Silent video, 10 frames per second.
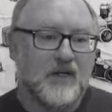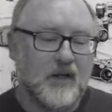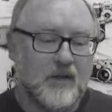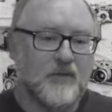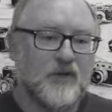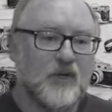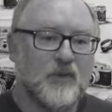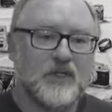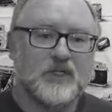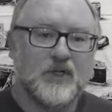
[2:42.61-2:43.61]
Color
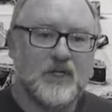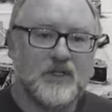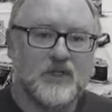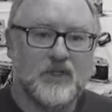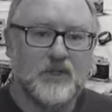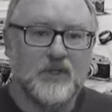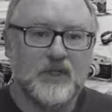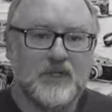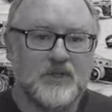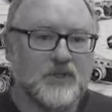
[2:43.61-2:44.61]
film works great too. The
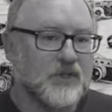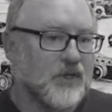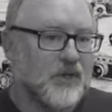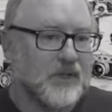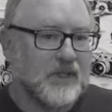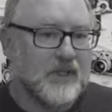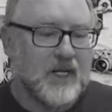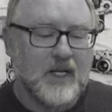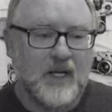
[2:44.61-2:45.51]
lenses are coated,